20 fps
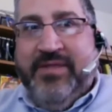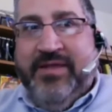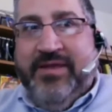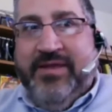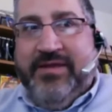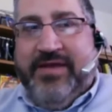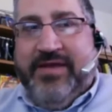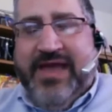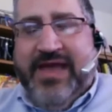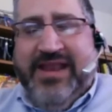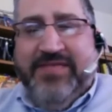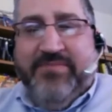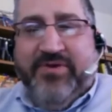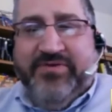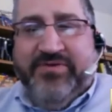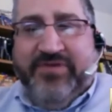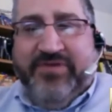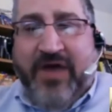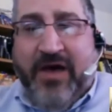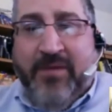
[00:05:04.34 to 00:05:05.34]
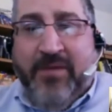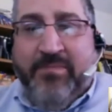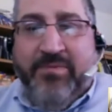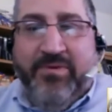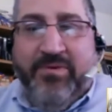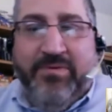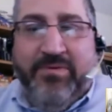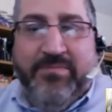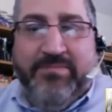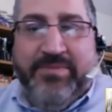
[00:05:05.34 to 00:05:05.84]
of the most
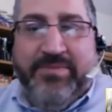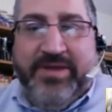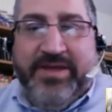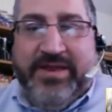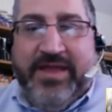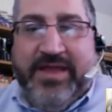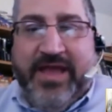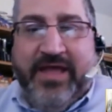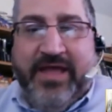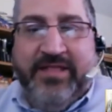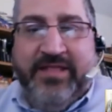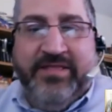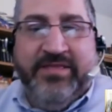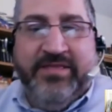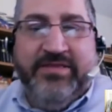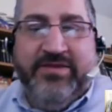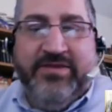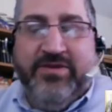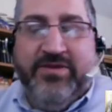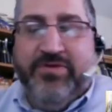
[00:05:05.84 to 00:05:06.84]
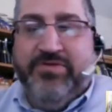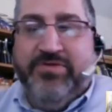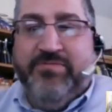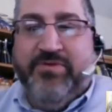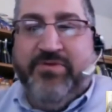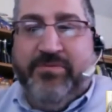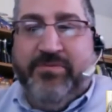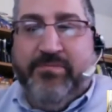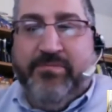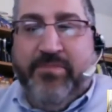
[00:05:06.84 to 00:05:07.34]
humble, but yet
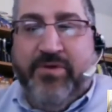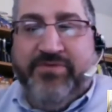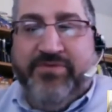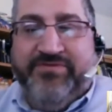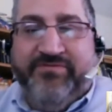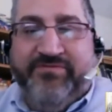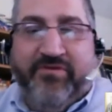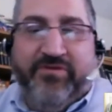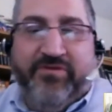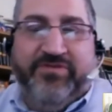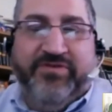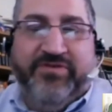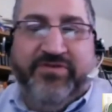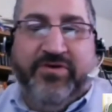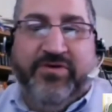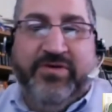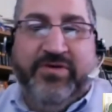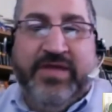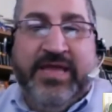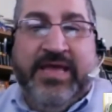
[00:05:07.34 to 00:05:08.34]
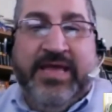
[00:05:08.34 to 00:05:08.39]
the most versatile